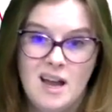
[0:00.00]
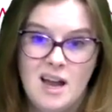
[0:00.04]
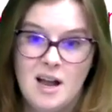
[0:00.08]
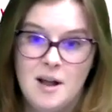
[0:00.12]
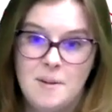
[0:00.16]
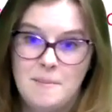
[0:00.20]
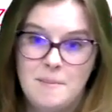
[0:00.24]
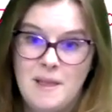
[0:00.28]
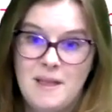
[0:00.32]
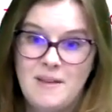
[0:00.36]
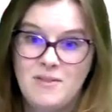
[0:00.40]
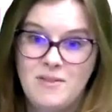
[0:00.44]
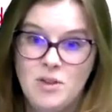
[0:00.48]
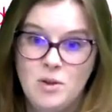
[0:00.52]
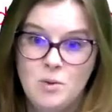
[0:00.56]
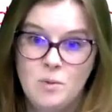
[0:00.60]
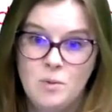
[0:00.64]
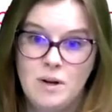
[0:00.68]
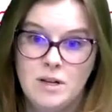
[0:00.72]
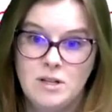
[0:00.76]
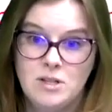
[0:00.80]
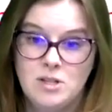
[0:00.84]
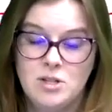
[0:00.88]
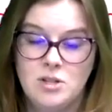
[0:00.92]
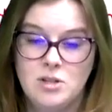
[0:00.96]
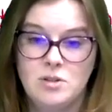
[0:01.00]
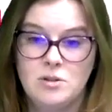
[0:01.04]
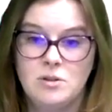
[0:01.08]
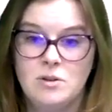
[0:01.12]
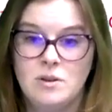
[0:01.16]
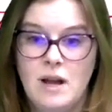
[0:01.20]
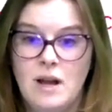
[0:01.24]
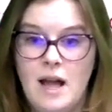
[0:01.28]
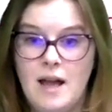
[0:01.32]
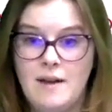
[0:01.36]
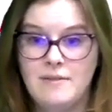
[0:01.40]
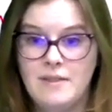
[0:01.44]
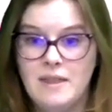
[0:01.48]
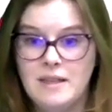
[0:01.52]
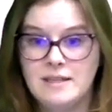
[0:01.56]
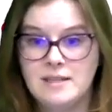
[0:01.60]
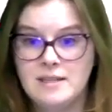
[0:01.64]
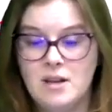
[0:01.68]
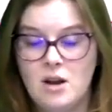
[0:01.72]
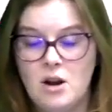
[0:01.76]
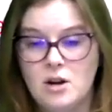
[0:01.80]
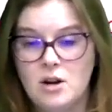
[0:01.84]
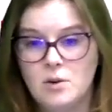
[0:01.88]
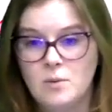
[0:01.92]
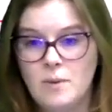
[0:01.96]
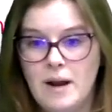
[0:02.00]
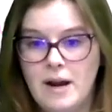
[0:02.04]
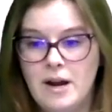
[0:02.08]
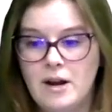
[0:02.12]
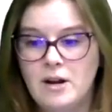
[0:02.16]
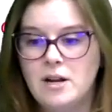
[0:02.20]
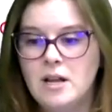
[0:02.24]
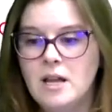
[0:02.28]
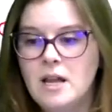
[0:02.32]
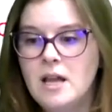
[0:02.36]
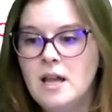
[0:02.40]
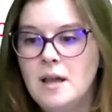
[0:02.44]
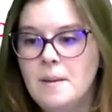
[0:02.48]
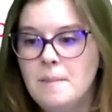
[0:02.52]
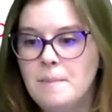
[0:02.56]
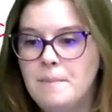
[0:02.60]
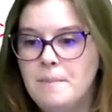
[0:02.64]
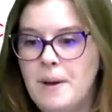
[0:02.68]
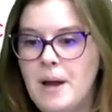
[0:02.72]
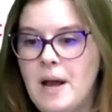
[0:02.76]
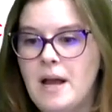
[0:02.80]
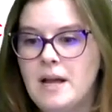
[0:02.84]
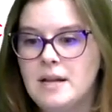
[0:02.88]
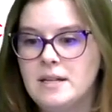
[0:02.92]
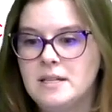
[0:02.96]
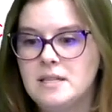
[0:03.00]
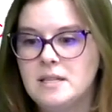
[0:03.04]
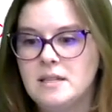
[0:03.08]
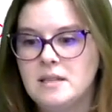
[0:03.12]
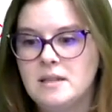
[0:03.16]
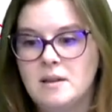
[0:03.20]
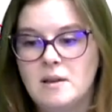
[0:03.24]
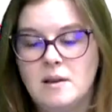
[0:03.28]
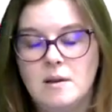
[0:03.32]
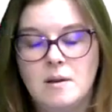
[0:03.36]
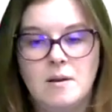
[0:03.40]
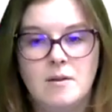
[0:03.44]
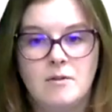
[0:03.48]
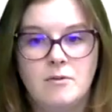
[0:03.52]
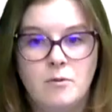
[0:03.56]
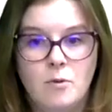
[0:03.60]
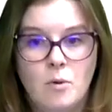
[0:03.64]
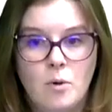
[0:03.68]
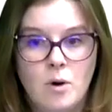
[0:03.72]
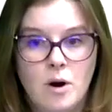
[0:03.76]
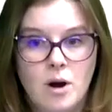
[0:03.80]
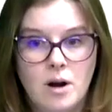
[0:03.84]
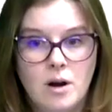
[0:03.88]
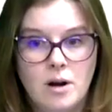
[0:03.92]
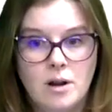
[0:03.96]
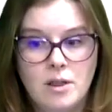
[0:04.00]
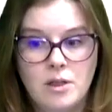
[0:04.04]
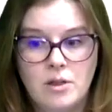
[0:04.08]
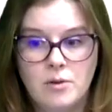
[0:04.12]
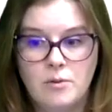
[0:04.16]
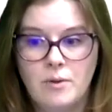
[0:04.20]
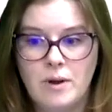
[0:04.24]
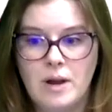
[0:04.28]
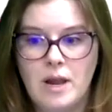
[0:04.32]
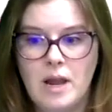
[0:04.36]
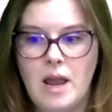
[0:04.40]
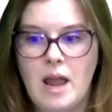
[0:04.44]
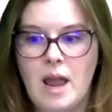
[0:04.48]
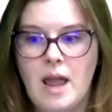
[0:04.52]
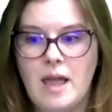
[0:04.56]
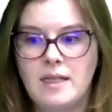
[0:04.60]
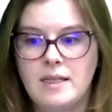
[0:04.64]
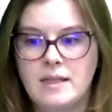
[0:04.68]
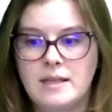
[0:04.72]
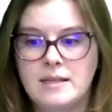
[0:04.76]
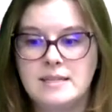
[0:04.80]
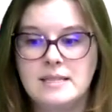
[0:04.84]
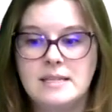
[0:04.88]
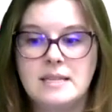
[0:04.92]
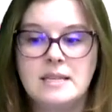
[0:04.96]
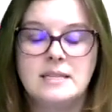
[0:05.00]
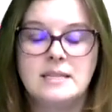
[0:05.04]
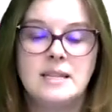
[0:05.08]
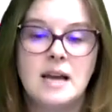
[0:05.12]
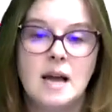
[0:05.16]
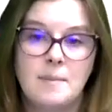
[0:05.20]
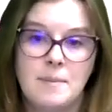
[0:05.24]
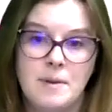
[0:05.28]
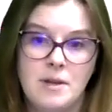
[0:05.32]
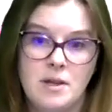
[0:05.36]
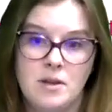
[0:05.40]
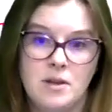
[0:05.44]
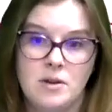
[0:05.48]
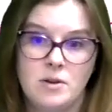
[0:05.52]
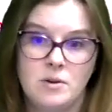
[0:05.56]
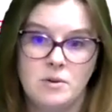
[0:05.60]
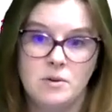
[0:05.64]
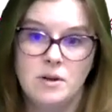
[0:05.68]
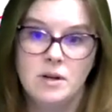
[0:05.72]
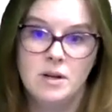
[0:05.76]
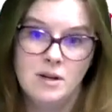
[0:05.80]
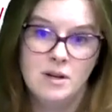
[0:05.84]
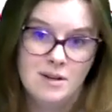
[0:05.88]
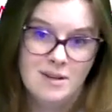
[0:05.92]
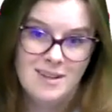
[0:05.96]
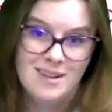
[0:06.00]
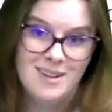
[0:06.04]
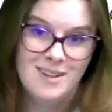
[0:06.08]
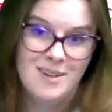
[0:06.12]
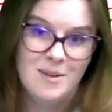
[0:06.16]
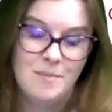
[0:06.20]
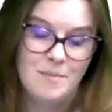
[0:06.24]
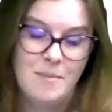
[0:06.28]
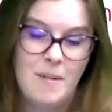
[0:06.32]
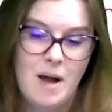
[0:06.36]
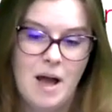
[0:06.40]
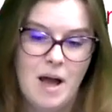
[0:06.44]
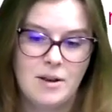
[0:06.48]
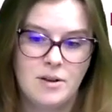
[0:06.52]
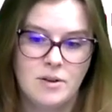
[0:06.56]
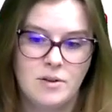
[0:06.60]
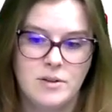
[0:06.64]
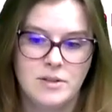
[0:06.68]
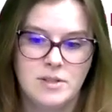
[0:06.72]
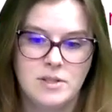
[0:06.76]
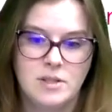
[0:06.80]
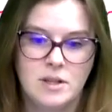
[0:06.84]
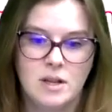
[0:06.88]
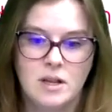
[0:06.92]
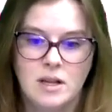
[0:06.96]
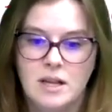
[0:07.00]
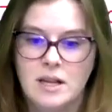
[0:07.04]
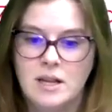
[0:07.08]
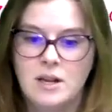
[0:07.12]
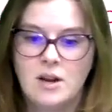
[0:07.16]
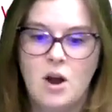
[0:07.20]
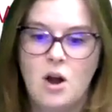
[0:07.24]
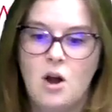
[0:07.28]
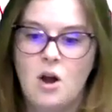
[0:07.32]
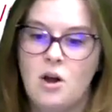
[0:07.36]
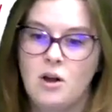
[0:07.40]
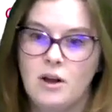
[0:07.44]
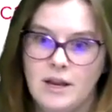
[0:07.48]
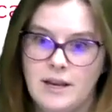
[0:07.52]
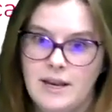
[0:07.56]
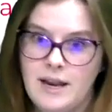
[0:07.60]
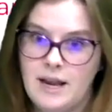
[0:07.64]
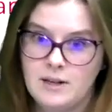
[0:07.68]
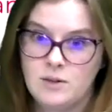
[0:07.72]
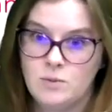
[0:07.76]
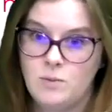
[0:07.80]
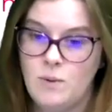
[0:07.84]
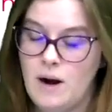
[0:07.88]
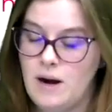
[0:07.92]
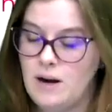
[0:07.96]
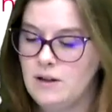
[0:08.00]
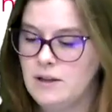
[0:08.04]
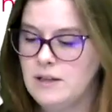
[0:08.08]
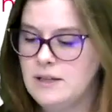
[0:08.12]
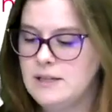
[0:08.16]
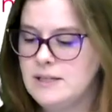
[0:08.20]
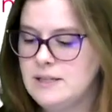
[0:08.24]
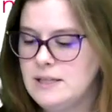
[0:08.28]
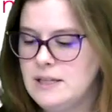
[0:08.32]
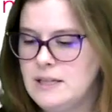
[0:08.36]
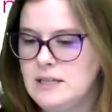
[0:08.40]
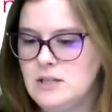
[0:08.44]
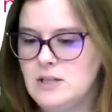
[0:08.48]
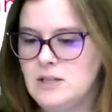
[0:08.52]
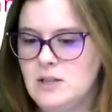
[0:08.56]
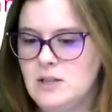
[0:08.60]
if you want to have this hardwired. But the 4, 3, and the ZW models can all connect wirelessly to the